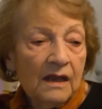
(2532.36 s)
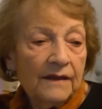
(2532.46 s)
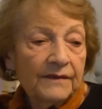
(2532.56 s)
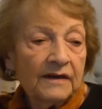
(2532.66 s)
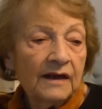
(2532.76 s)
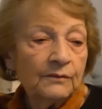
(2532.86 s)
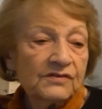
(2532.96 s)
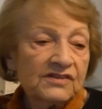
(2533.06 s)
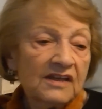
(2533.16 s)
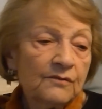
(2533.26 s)
And then I was
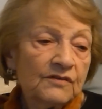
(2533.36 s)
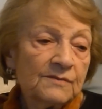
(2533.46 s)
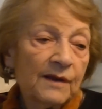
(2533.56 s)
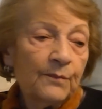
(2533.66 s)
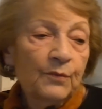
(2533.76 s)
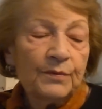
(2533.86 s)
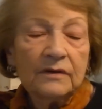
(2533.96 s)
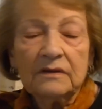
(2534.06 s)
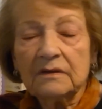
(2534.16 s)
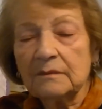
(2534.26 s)
staying with my
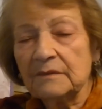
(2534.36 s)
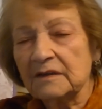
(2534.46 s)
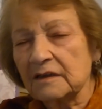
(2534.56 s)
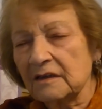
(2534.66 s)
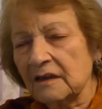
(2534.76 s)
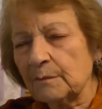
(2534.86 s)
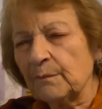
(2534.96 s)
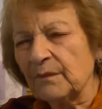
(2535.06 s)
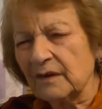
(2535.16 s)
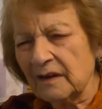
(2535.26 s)
bubba, my
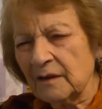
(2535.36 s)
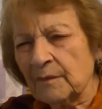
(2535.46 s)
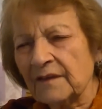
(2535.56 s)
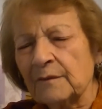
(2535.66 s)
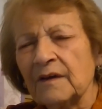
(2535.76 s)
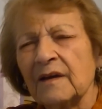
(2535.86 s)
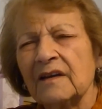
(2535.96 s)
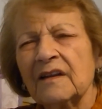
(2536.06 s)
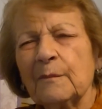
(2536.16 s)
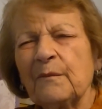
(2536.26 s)
grandmother. My
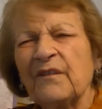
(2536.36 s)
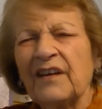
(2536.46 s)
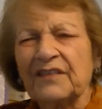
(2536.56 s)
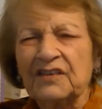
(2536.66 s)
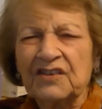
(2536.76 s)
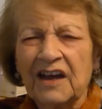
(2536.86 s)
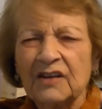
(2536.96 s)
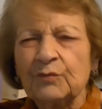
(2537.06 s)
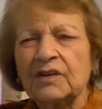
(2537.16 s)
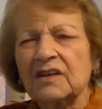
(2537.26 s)
grandfather
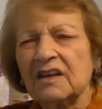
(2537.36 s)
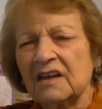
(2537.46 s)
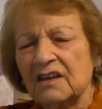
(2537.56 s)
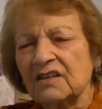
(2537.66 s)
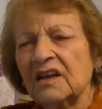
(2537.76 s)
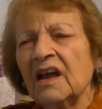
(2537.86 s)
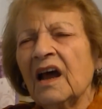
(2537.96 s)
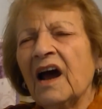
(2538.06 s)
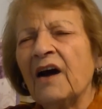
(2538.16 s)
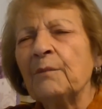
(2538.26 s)
died when he heard
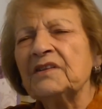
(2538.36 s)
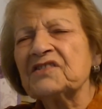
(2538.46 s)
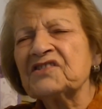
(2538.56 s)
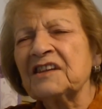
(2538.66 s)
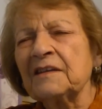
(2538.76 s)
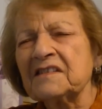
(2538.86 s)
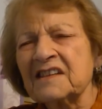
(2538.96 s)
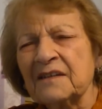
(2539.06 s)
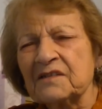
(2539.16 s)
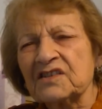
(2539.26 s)
how many
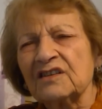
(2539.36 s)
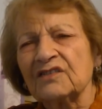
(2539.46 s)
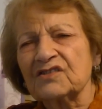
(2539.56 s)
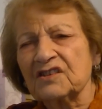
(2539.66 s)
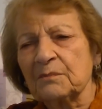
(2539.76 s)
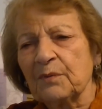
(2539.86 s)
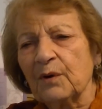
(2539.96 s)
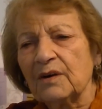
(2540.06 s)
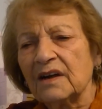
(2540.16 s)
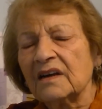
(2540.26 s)
sons he lost in
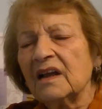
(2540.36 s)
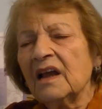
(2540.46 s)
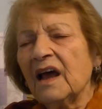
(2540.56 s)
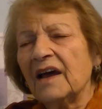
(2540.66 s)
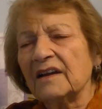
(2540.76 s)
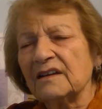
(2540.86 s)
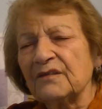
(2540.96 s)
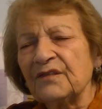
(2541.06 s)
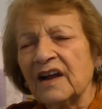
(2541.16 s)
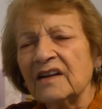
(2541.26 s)
Poland and in
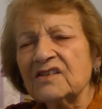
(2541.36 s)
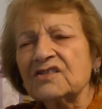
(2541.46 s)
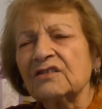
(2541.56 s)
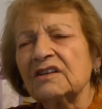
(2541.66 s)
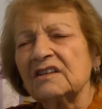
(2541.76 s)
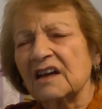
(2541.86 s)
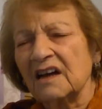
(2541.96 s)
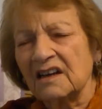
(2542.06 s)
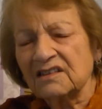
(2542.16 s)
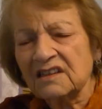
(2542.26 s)
France, so he had a
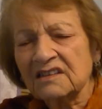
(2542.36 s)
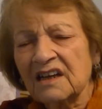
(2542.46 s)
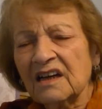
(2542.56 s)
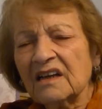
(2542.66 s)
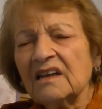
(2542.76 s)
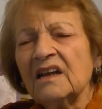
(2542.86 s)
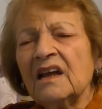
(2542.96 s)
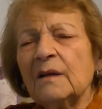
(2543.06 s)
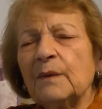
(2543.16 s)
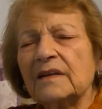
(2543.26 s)
heart attack.
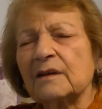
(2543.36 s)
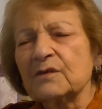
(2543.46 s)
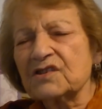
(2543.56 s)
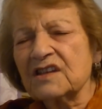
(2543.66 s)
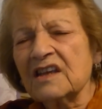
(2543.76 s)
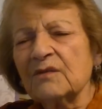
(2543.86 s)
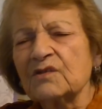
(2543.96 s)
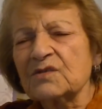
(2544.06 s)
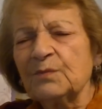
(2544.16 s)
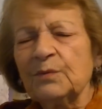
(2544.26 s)
But I was staying
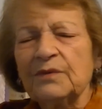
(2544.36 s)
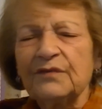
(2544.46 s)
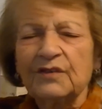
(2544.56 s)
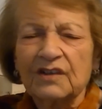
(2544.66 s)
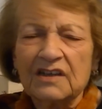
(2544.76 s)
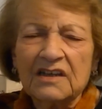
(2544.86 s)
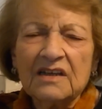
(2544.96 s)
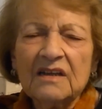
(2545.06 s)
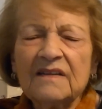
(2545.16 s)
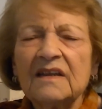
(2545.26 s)
with bubba for a
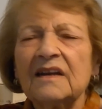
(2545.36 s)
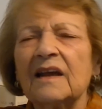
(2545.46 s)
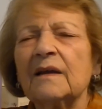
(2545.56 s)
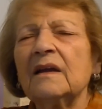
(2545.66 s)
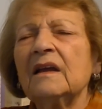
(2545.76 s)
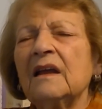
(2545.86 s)
year, and then I